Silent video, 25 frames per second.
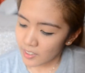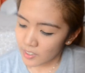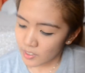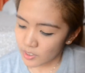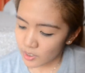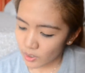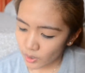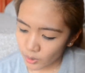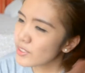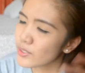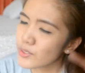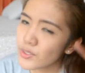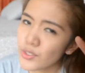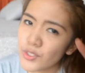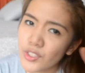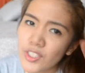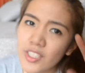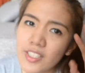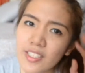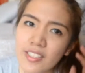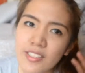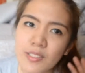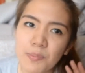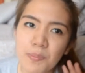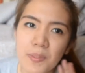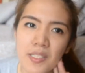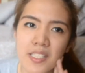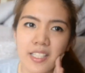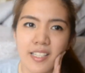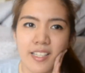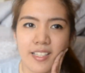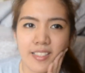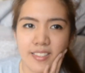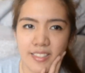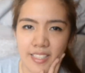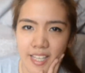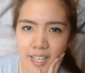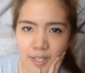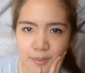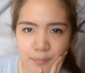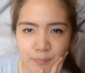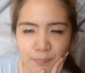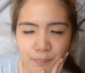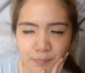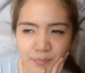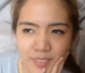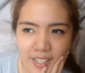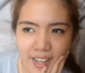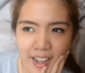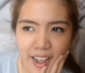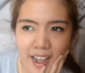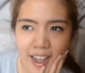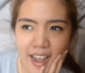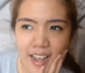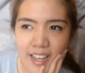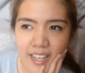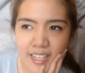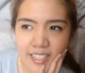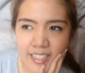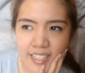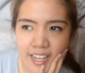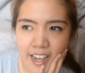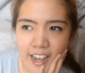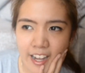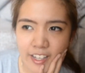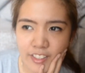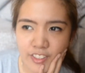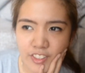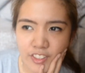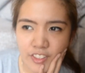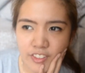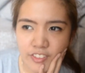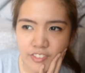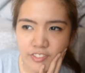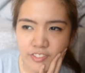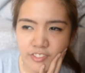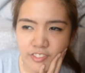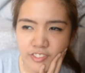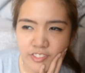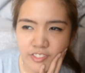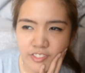So during the speaking exam, I kind of